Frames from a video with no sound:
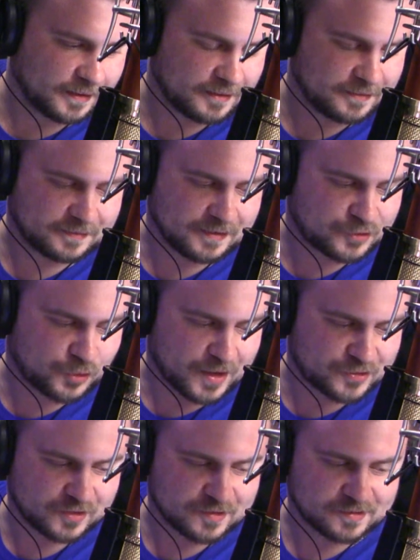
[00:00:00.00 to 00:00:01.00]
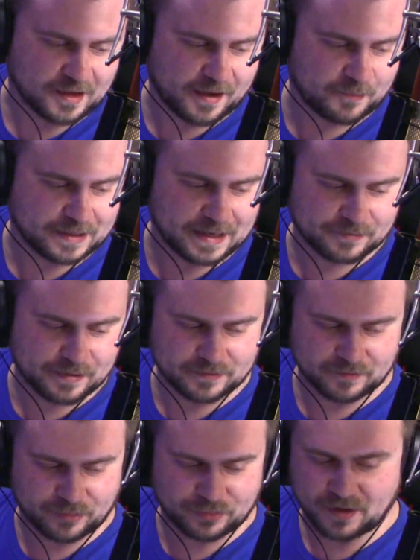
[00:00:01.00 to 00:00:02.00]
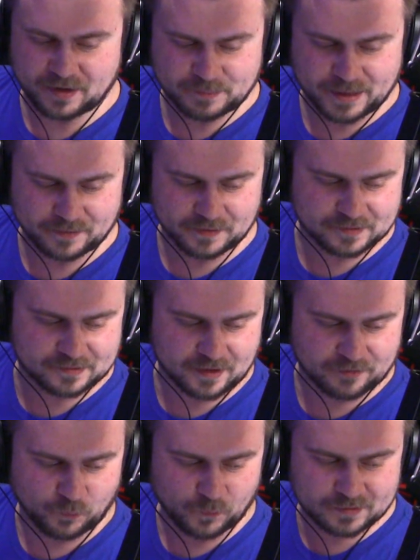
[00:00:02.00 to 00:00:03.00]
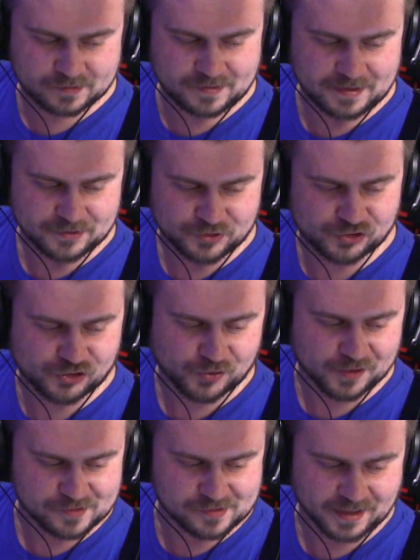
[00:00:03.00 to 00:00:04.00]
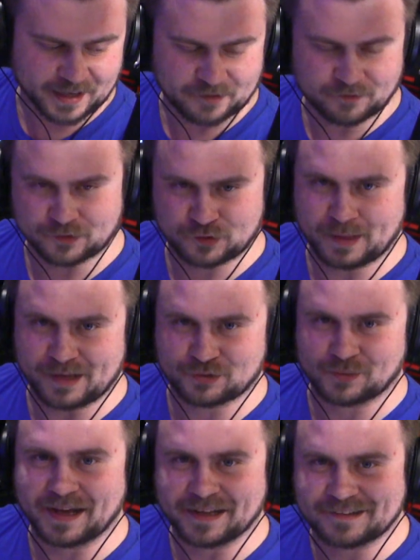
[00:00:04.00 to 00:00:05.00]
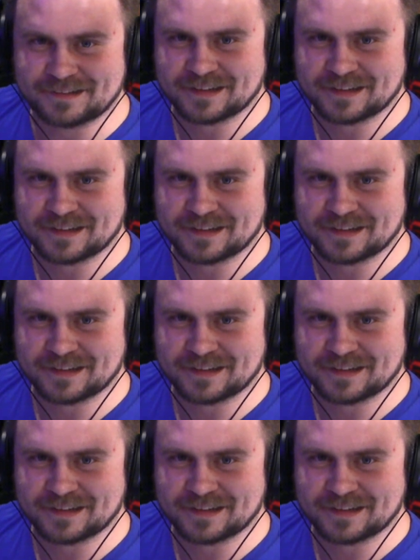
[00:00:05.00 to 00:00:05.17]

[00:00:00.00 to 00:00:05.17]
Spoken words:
These questions, I would never even have thought about this stuff. What's the insurance like for space rides?